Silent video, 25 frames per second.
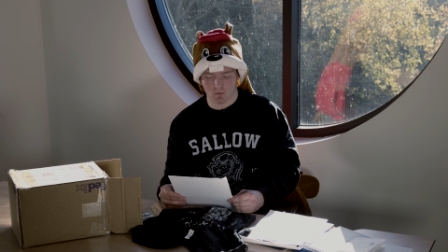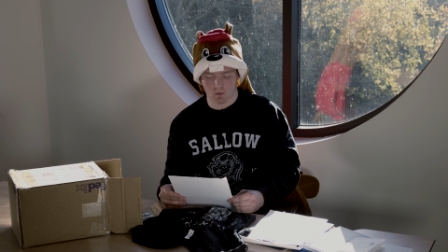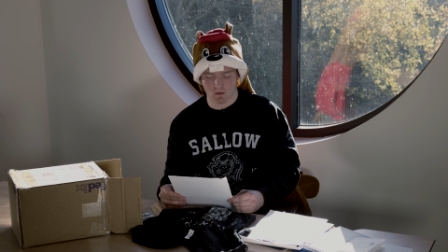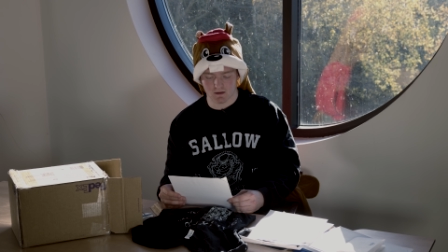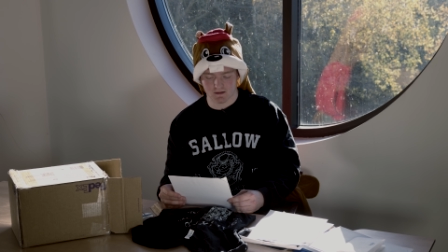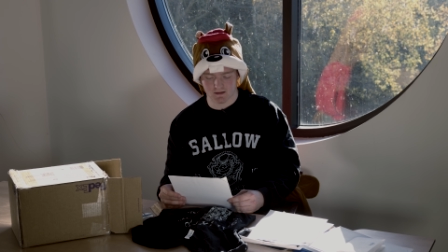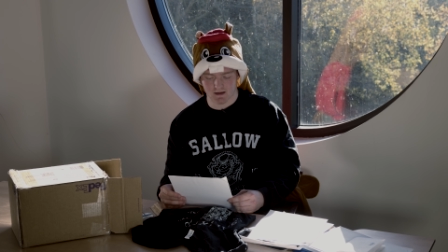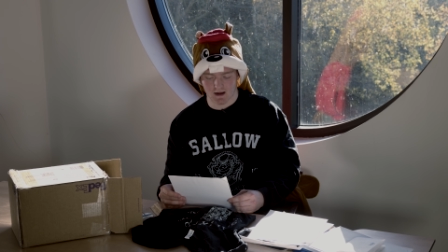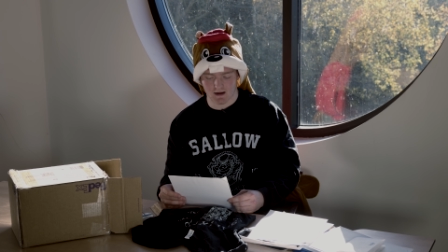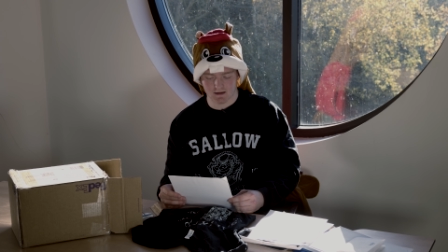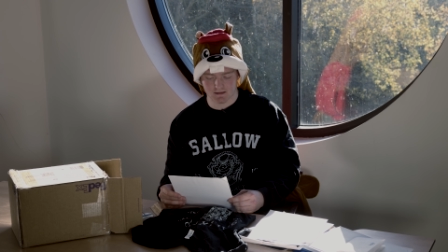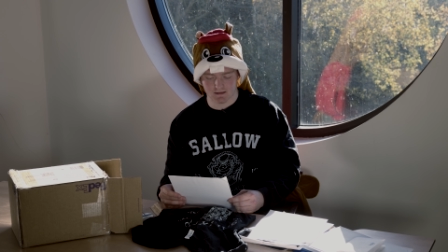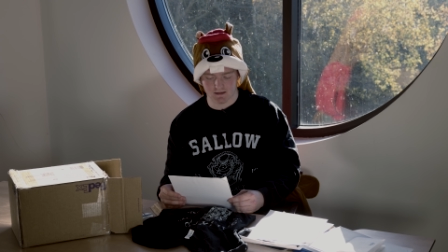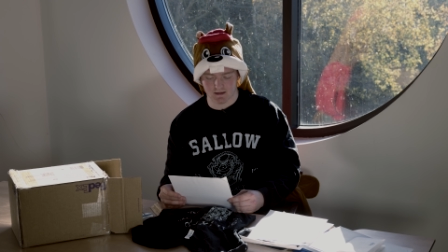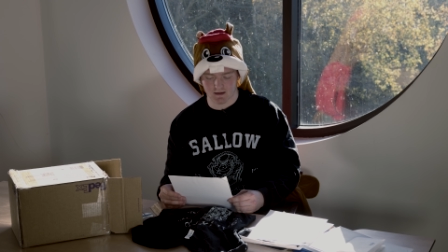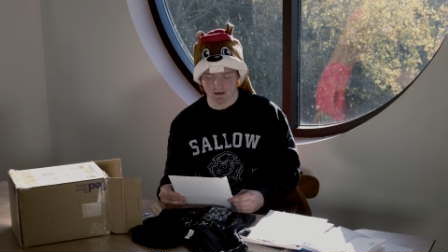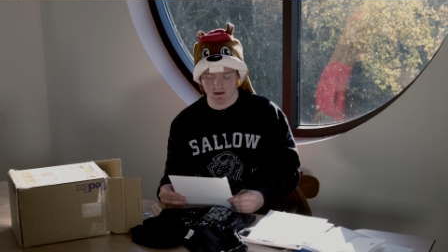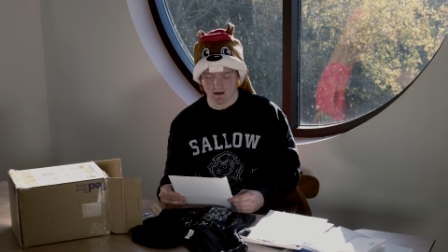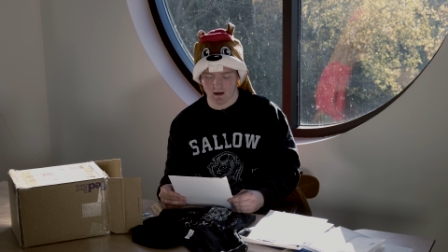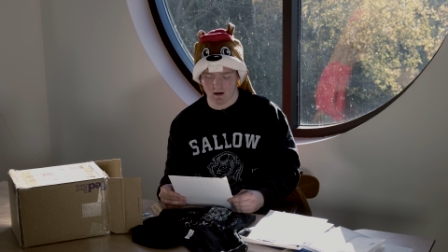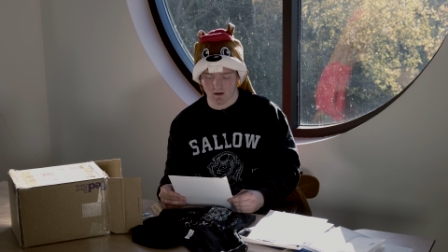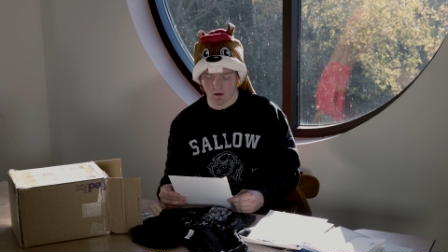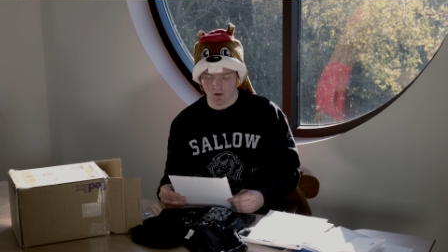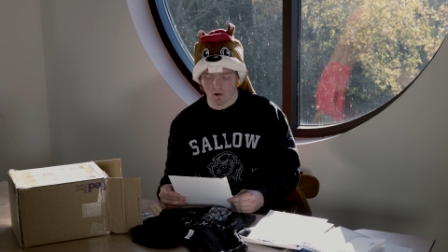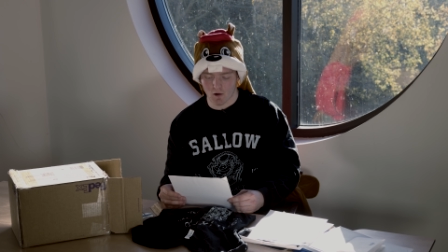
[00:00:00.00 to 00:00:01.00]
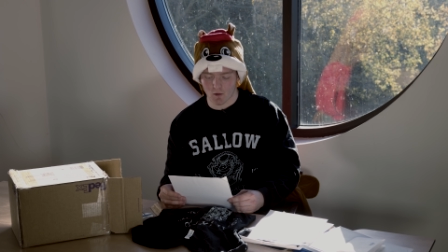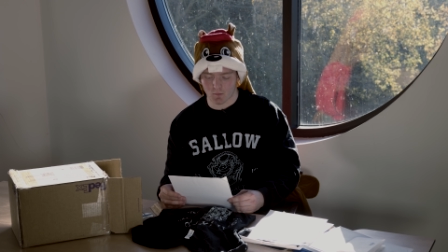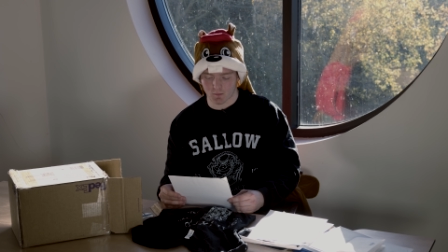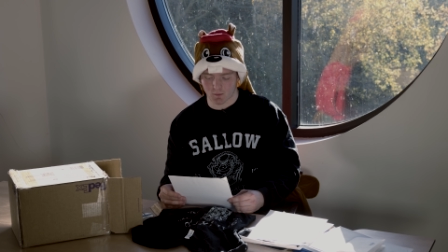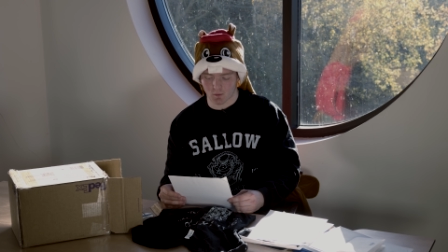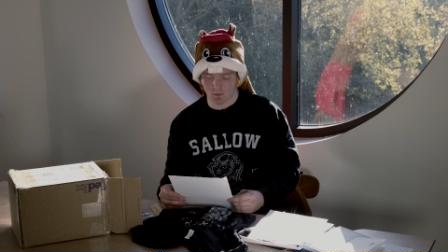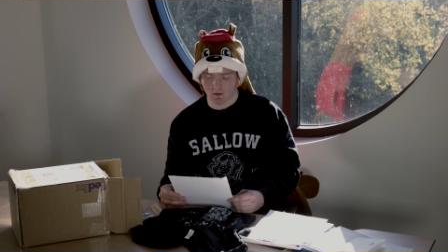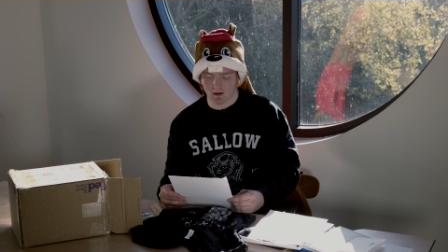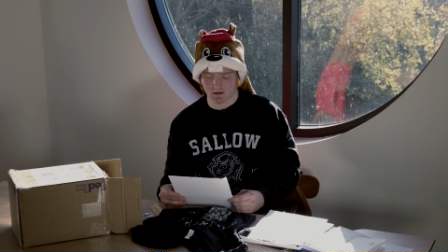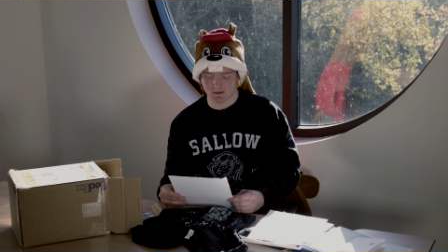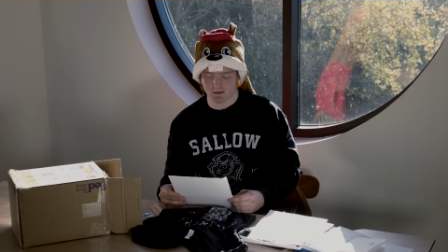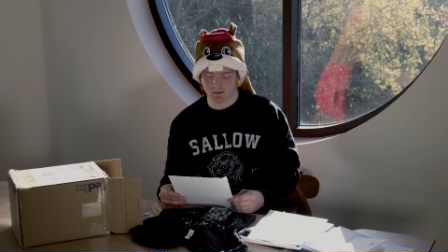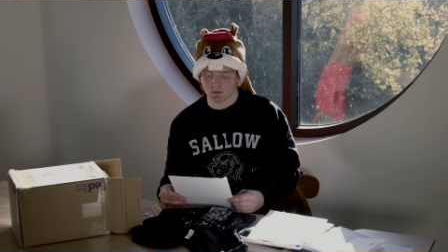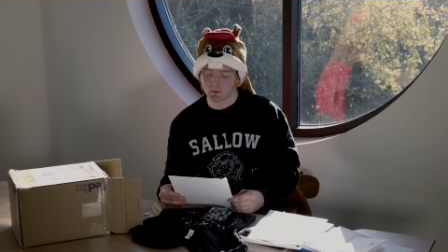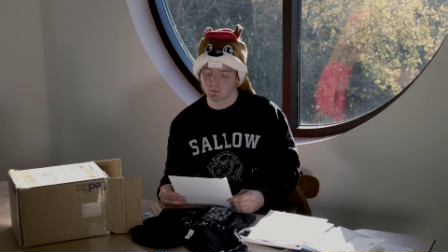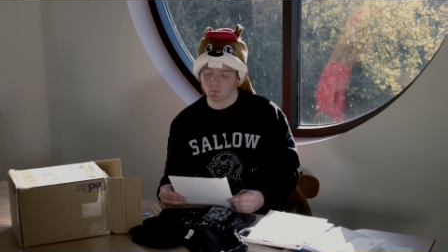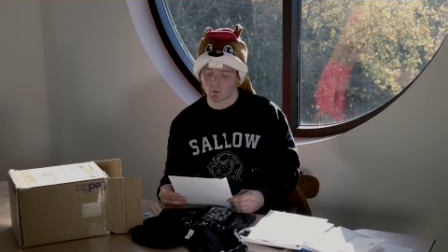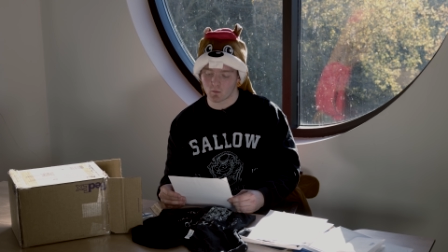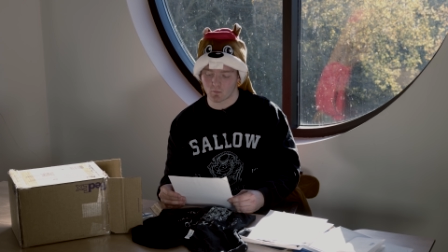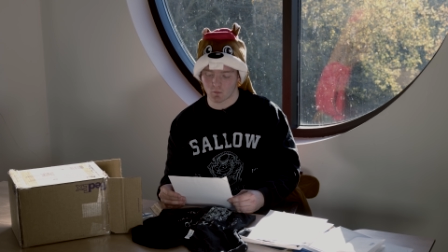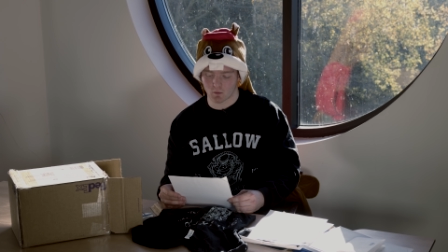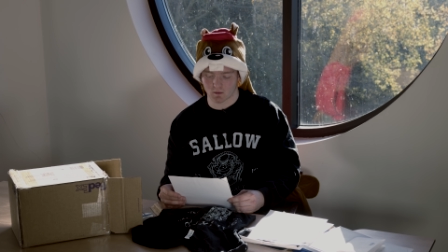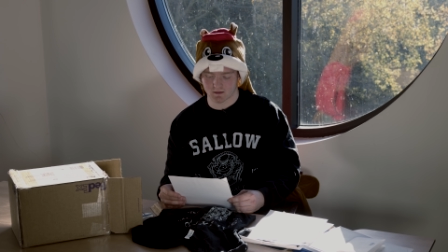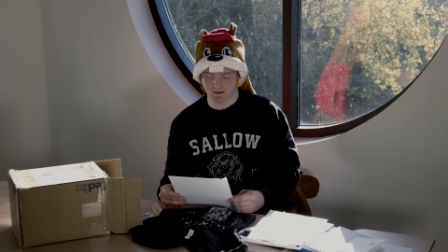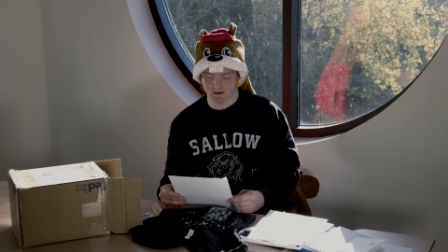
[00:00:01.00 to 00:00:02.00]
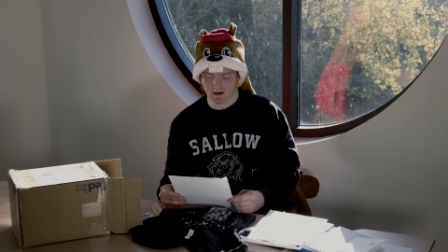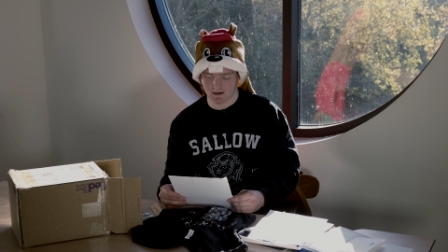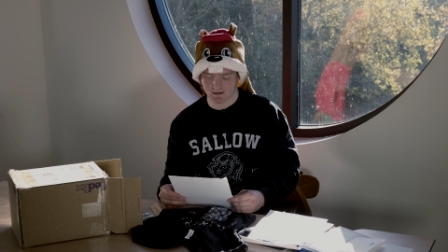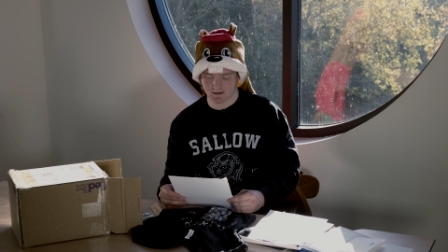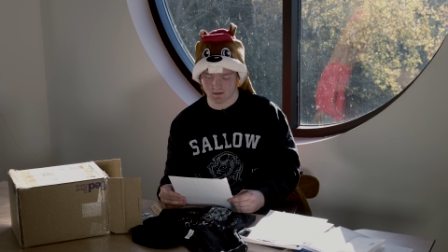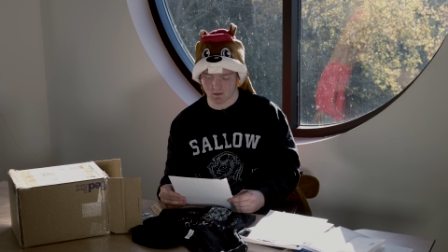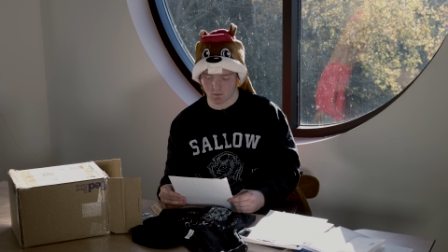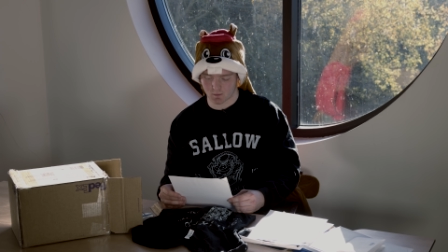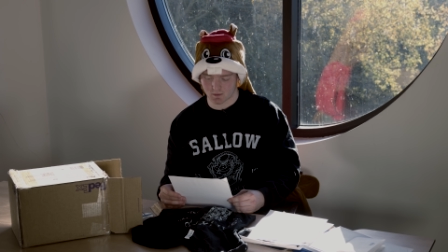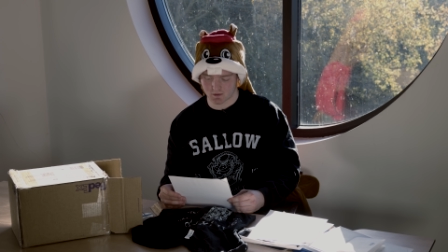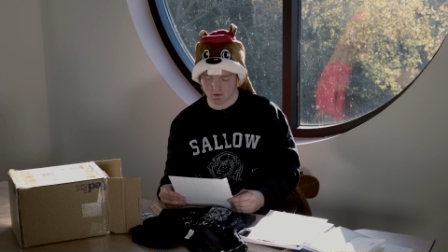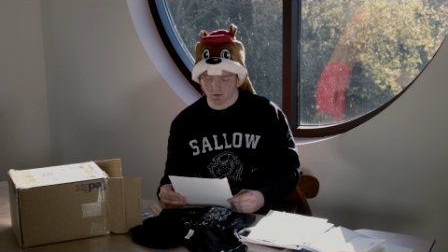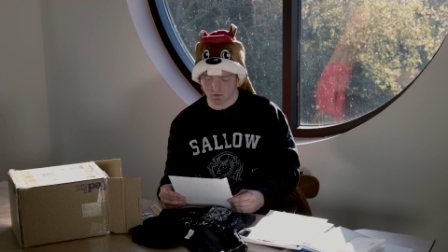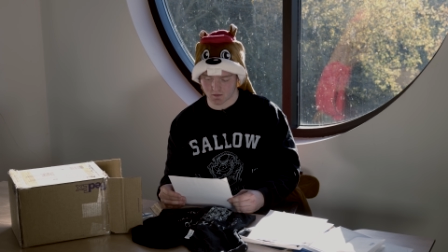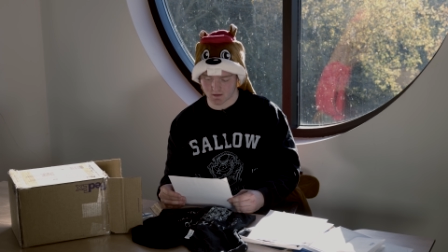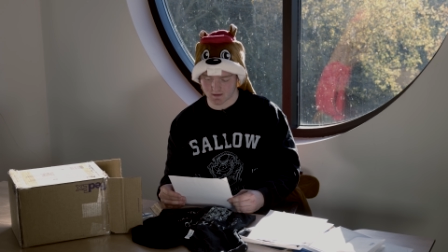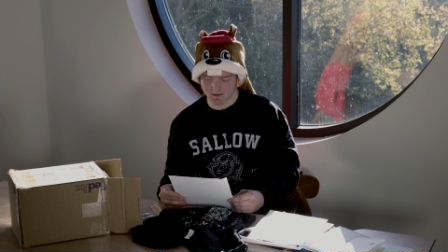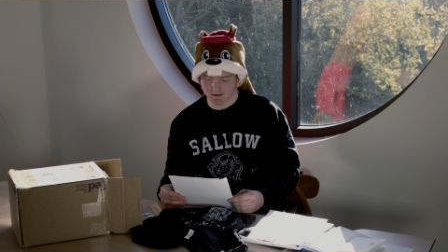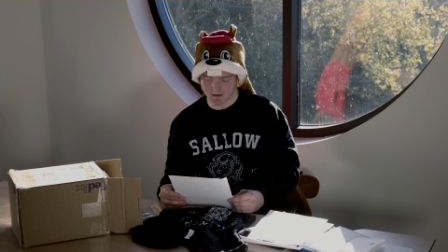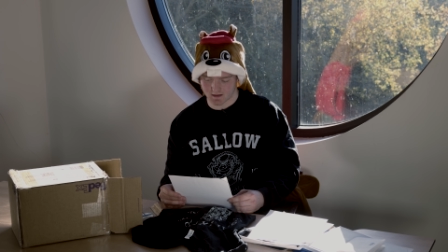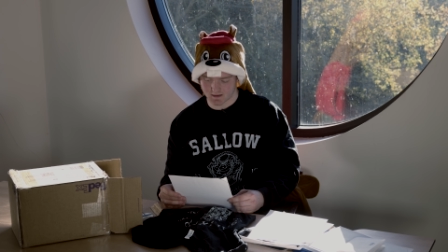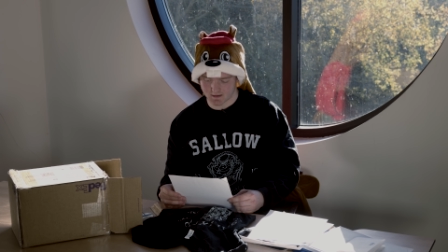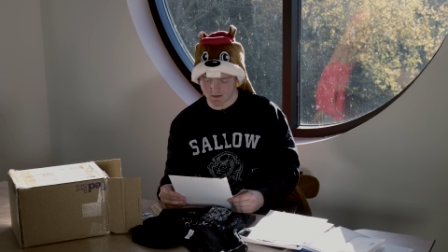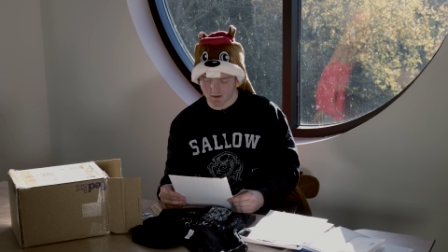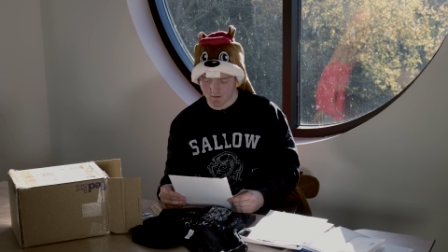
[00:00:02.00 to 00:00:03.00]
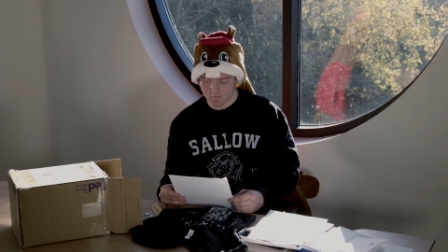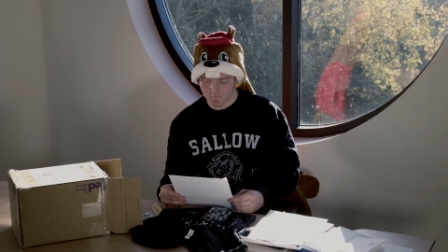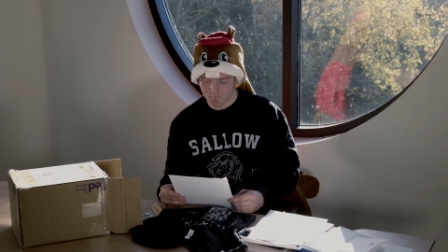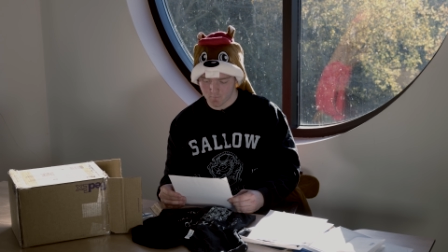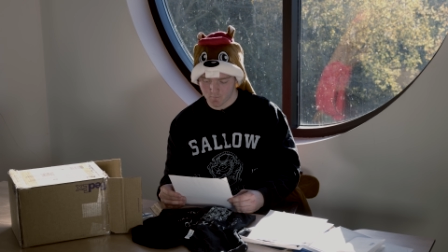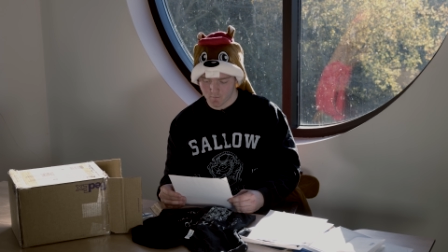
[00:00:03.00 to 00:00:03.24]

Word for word: voice acting it and I hope you'll get to do more voice acting opportunities.